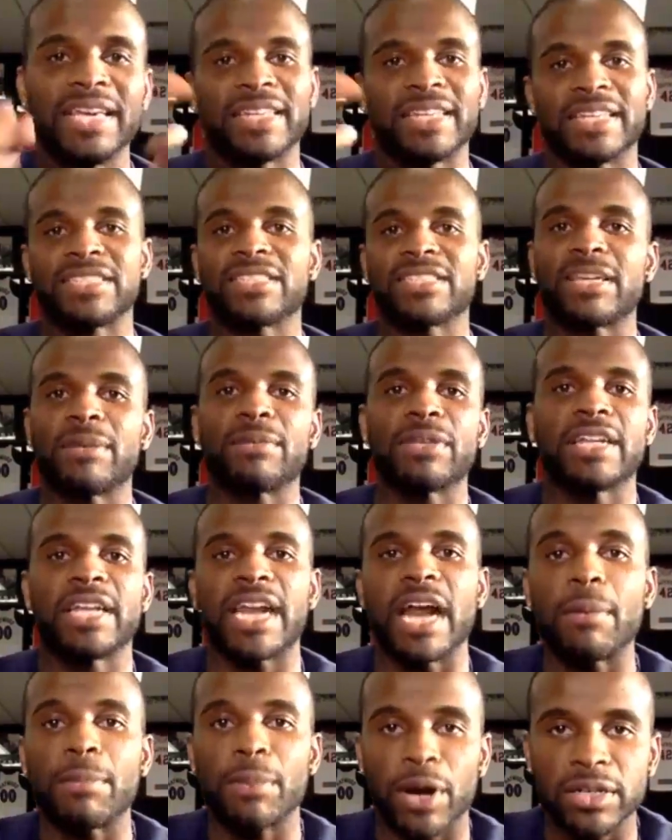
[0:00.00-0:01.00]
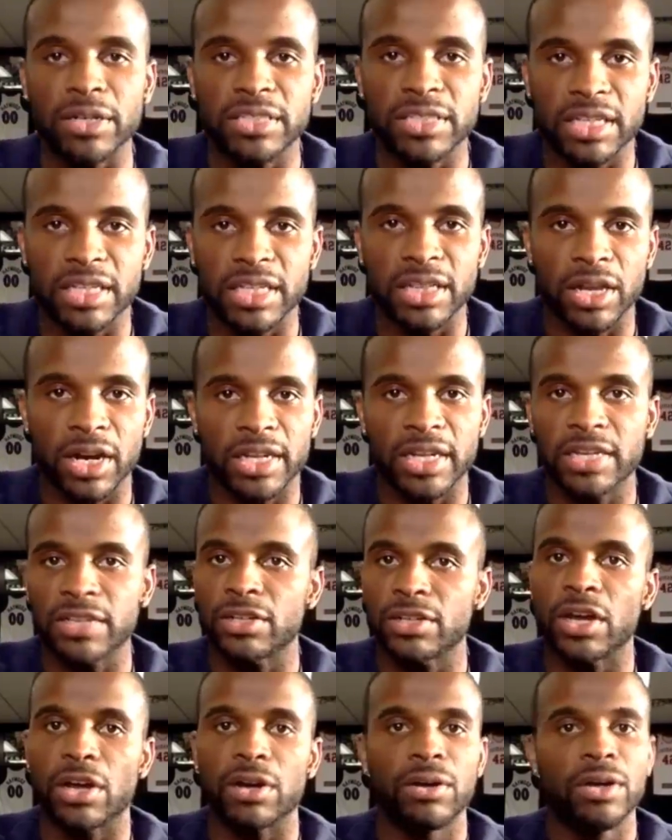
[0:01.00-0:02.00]
this is something that I'm personally learning,
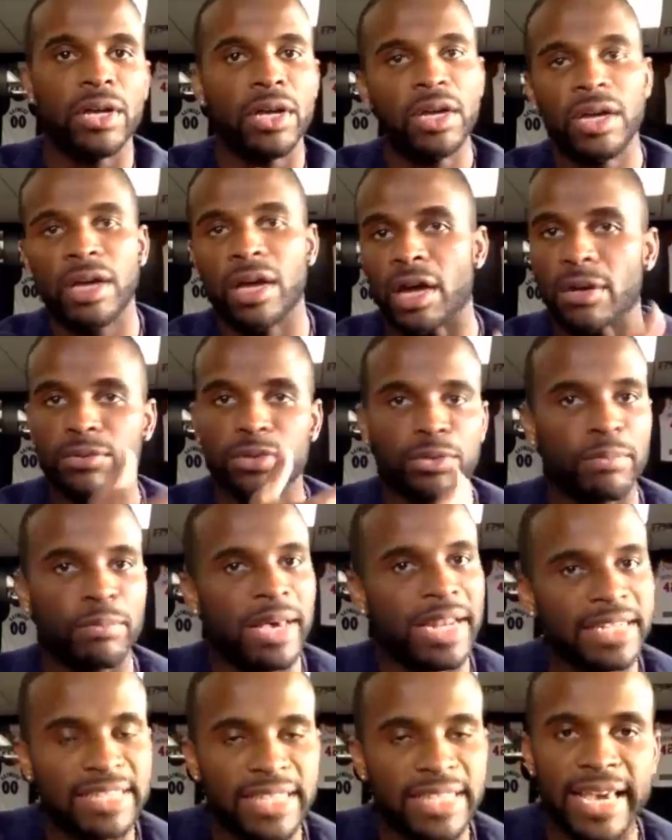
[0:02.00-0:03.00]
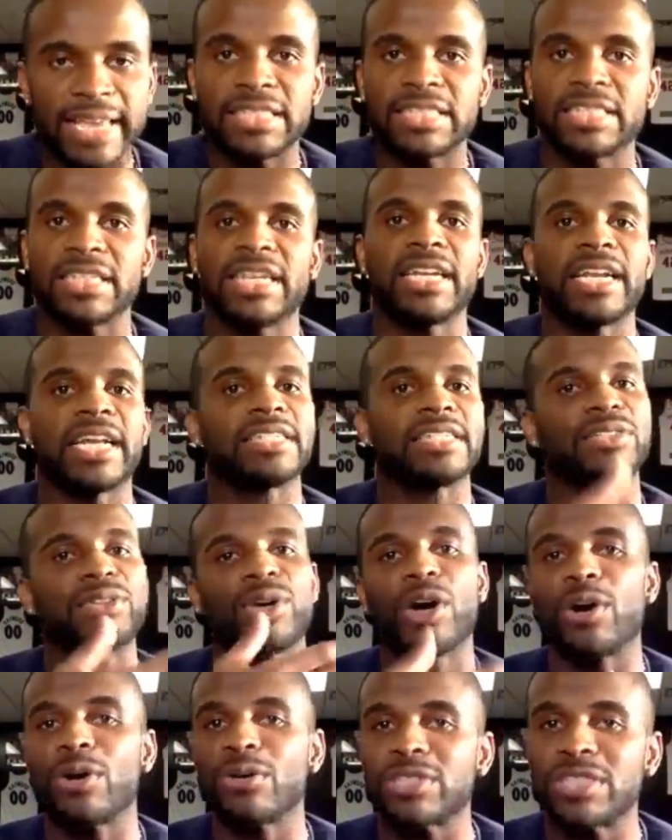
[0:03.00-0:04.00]
through meditation. I do
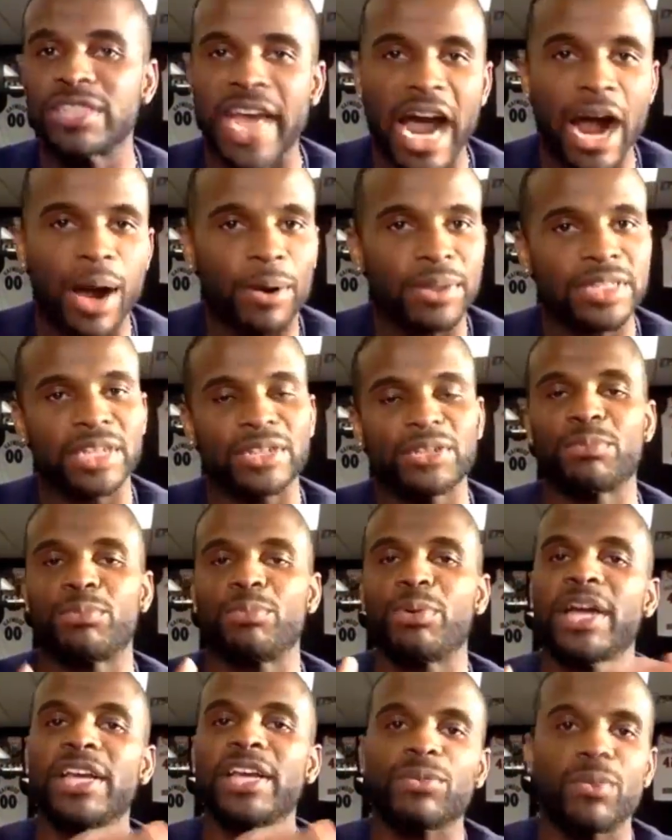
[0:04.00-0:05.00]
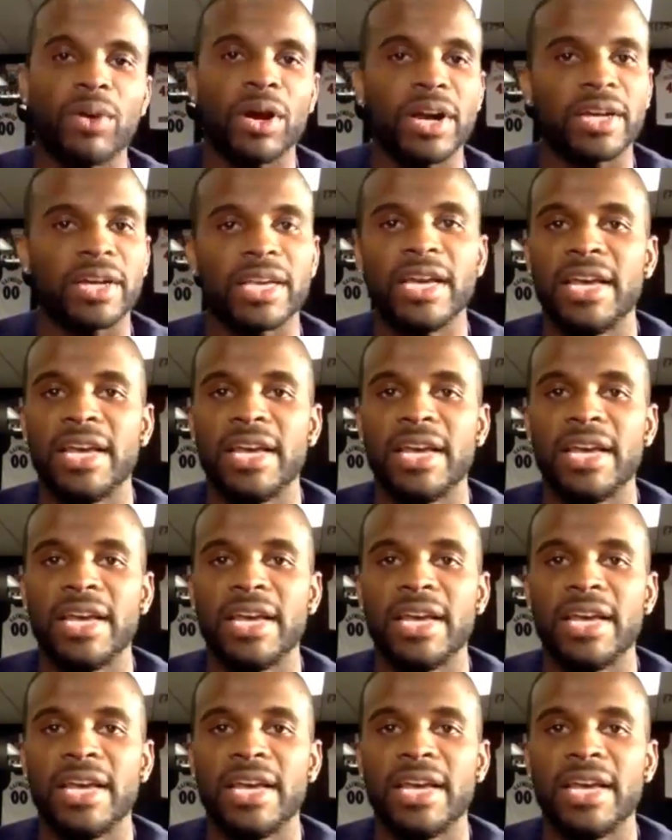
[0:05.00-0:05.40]
cold showers, I do breath work.